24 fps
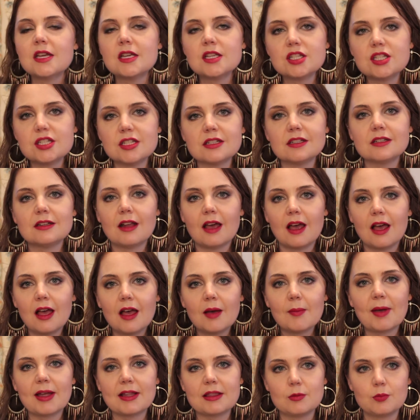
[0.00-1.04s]
should
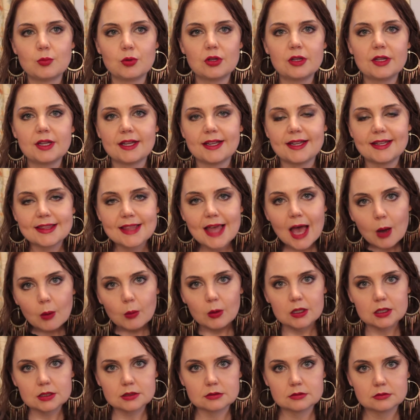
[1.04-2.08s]
bite the bullet and get that
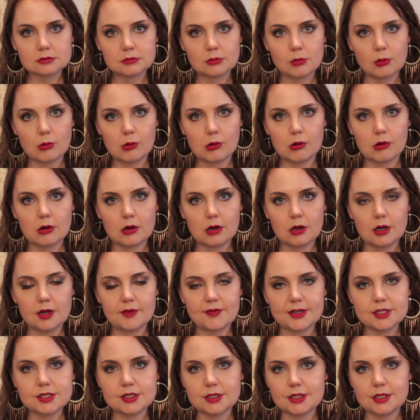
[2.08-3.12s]
one, or
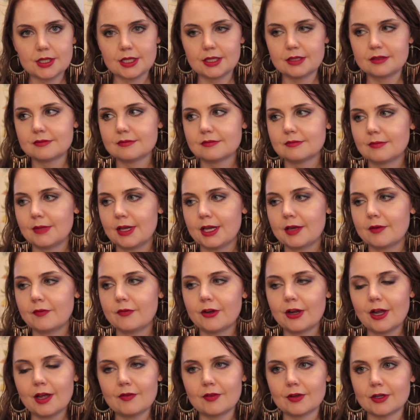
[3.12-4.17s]
if I should get Makeup
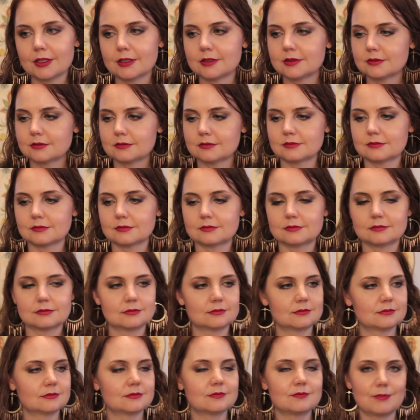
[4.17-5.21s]
Forever.
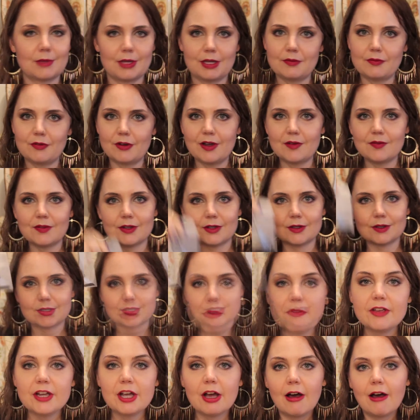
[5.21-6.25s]

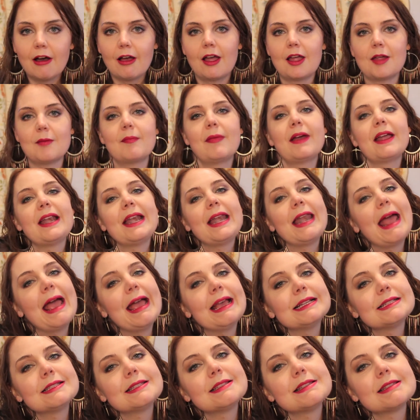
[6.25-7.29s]
Moving on, my
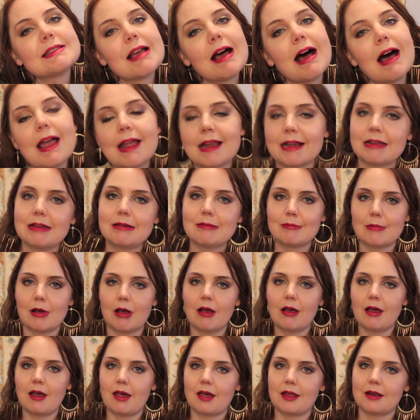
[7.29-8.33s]
next item
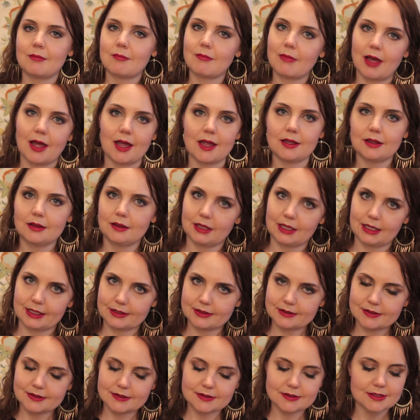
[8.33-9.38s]
on my
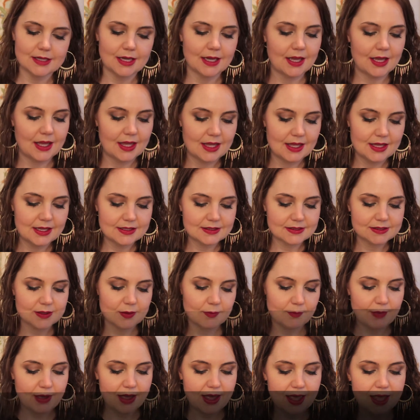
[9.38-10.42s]
list is
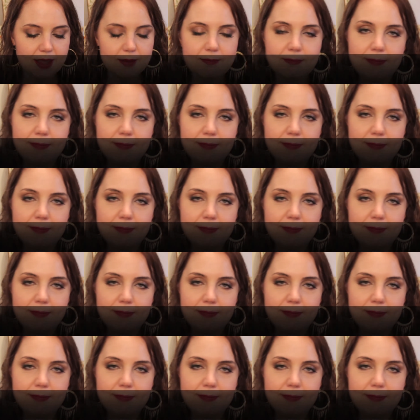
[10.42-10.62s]
my